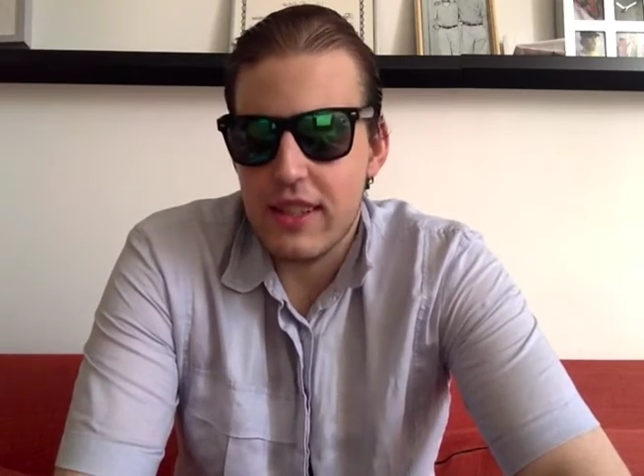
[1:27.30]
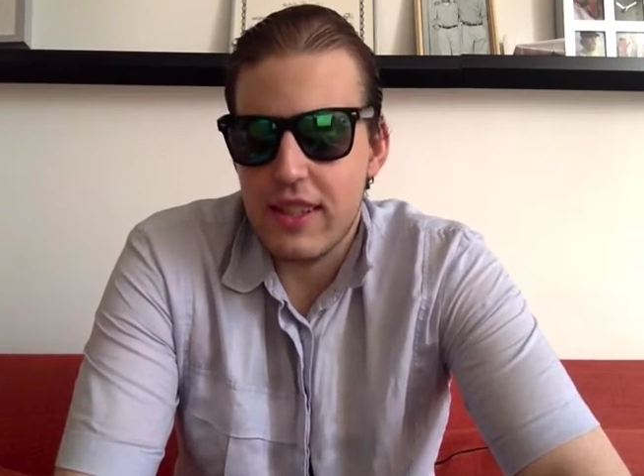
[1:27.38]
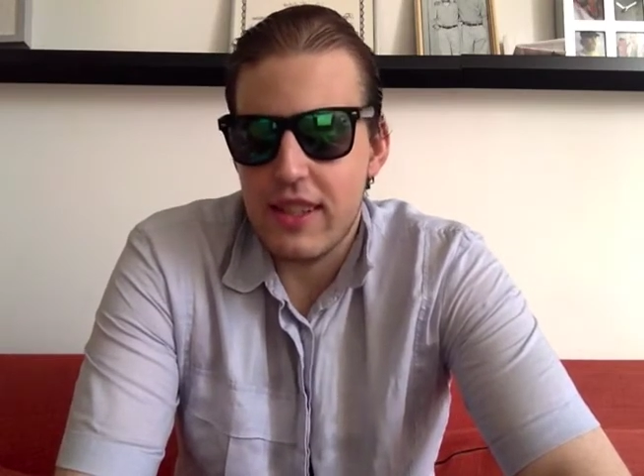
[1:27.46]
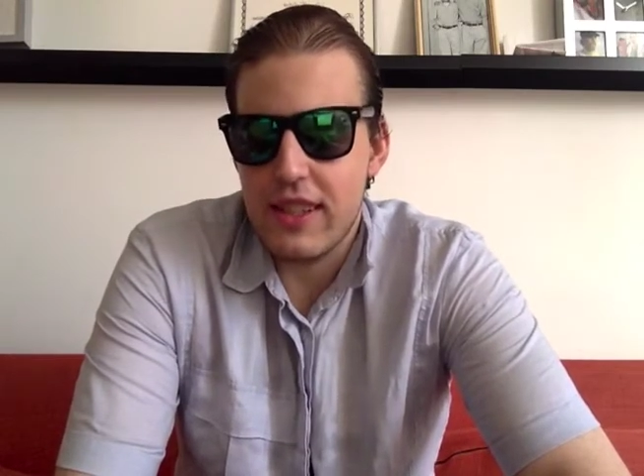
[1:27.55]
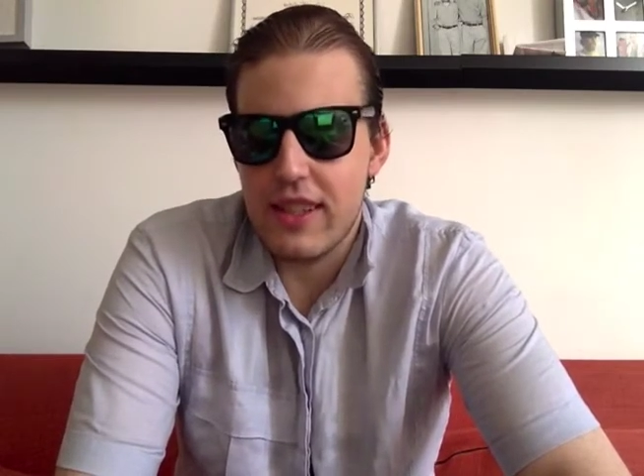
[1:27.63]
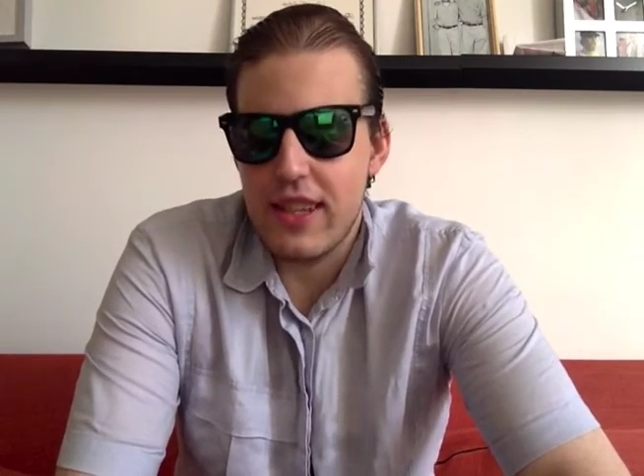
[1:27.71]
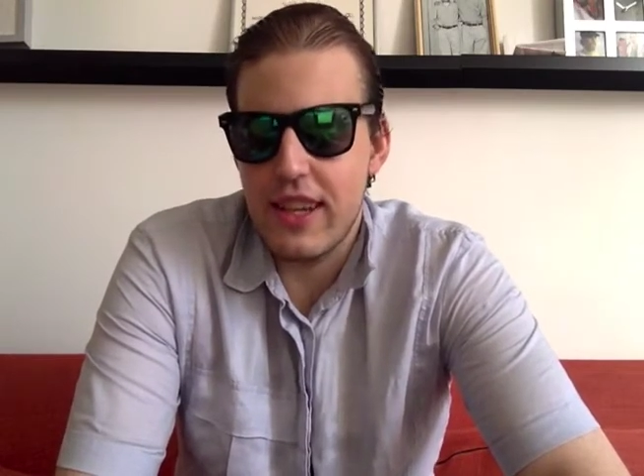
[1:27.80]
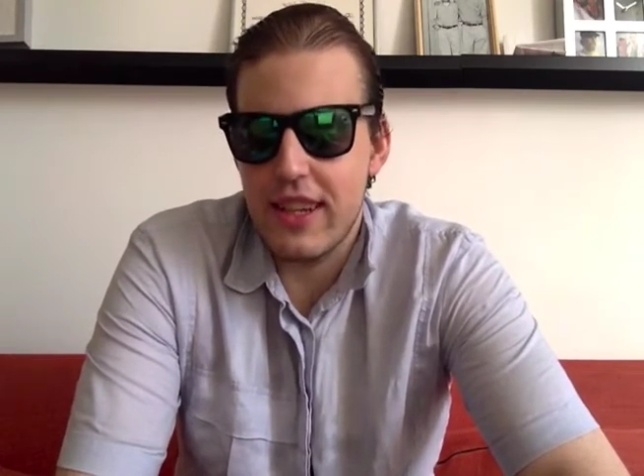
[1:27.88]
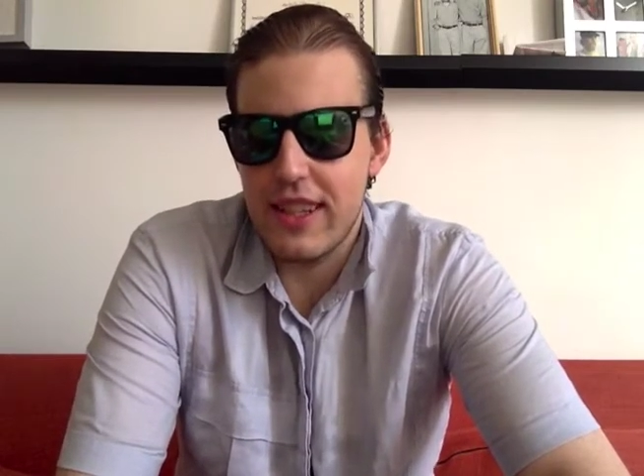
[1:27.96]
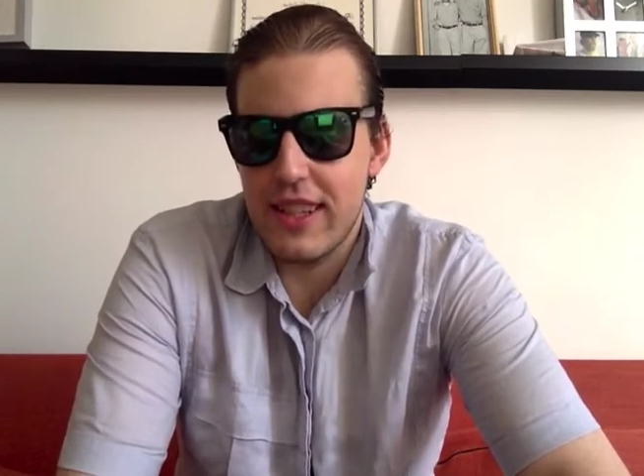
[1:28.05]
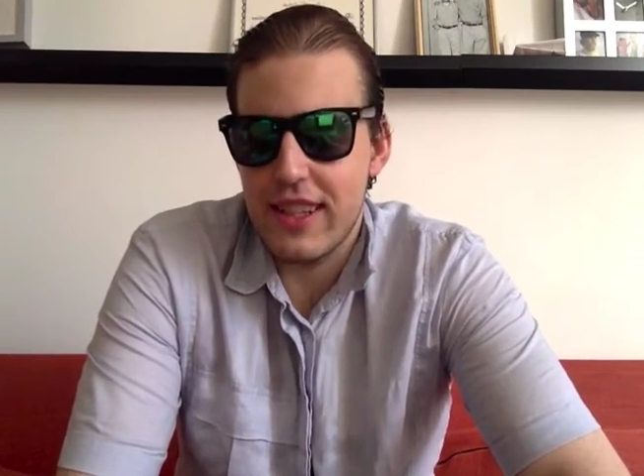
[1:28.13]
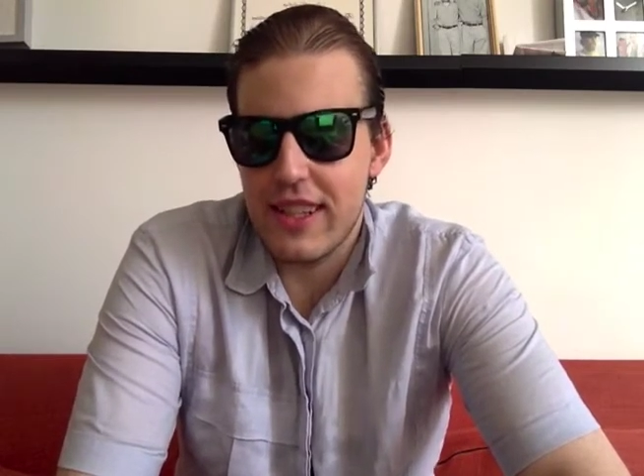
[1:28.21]

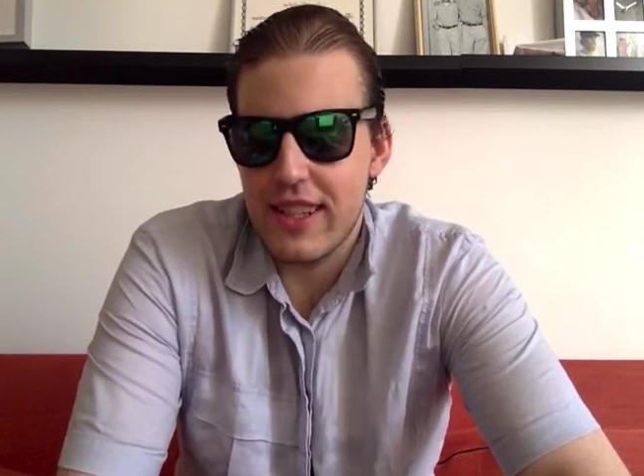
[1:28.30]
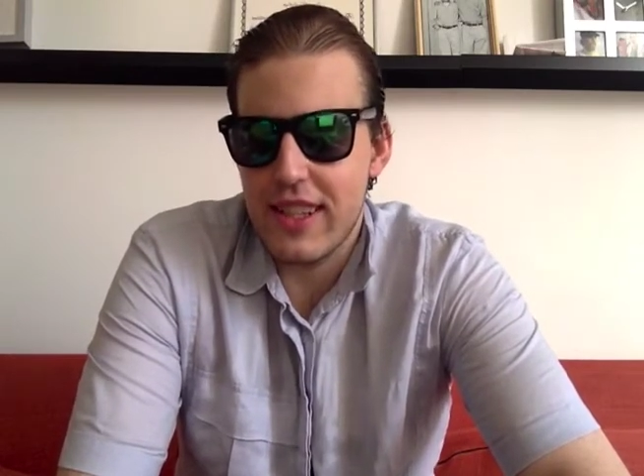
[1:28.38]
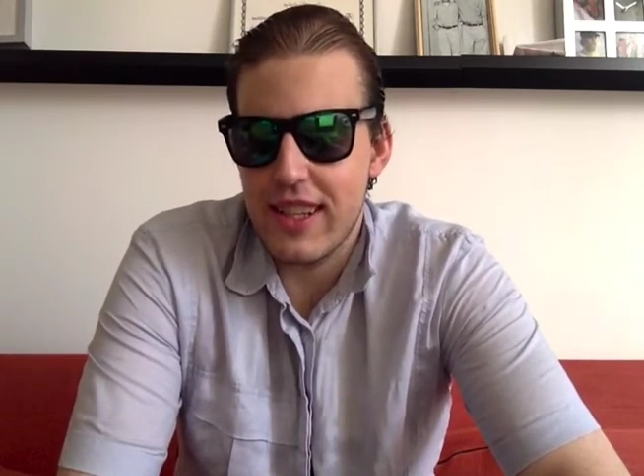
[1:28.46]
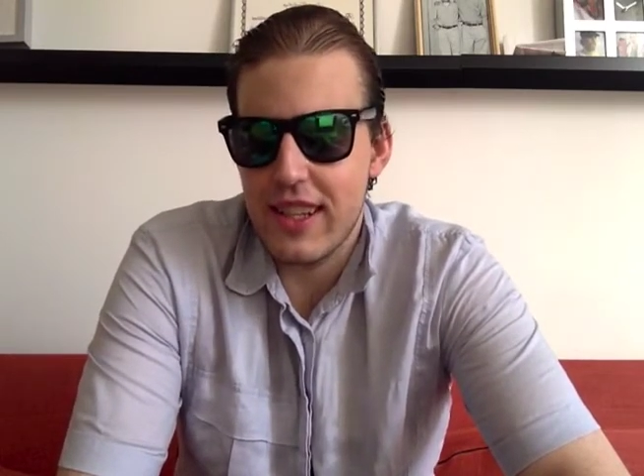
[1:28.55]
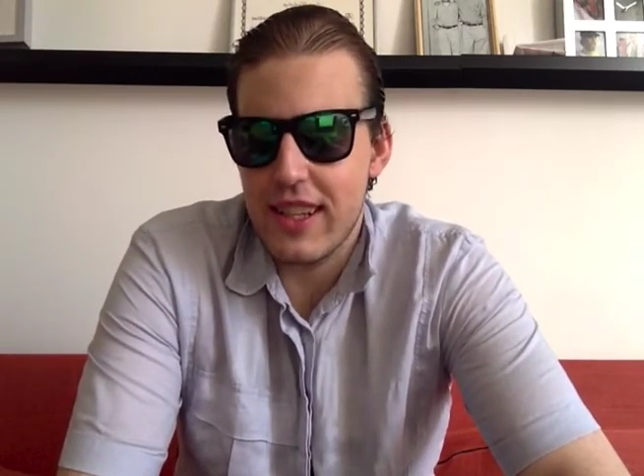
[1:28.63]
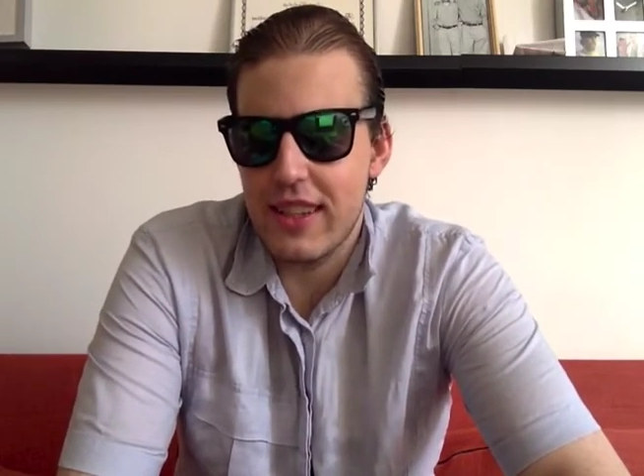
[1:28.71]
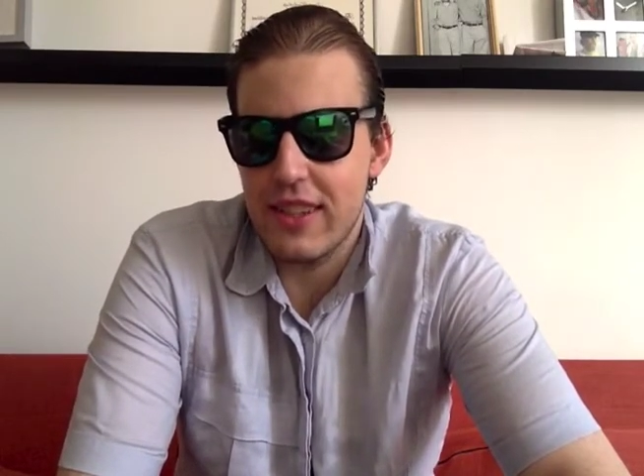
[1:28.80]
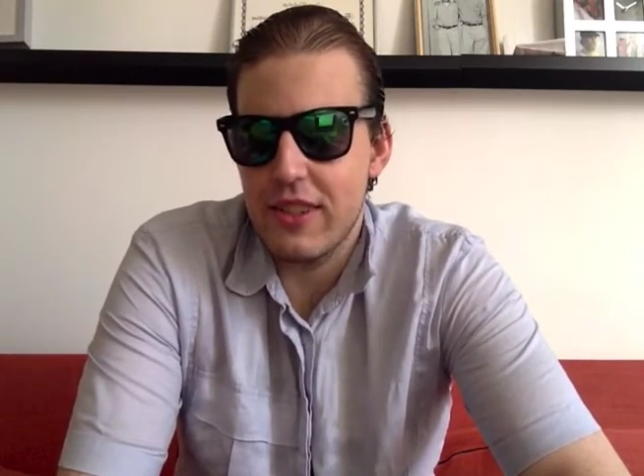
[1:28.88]
sister is uh,